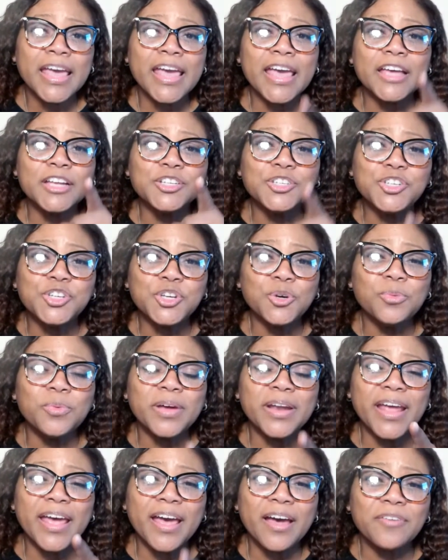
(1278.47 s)
And do
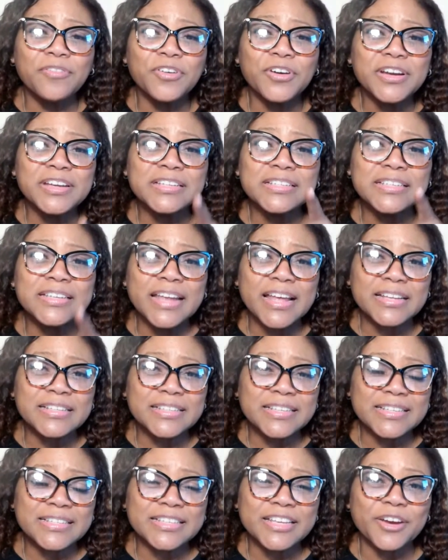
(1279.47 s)
whatever is
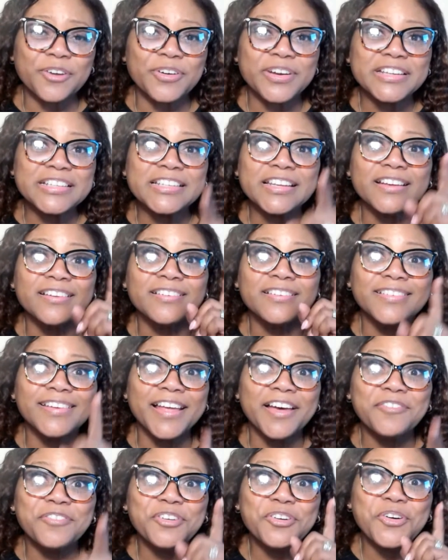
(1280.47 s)
necessary to
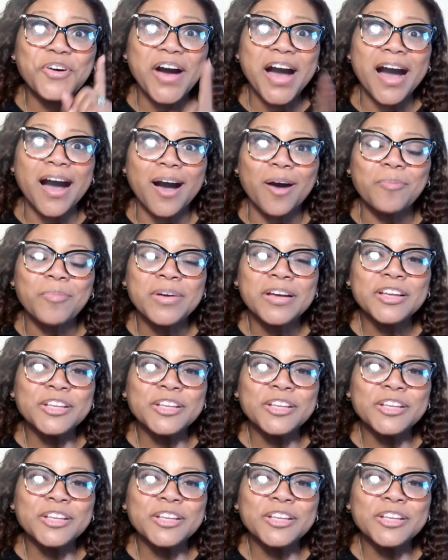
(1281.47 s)
level up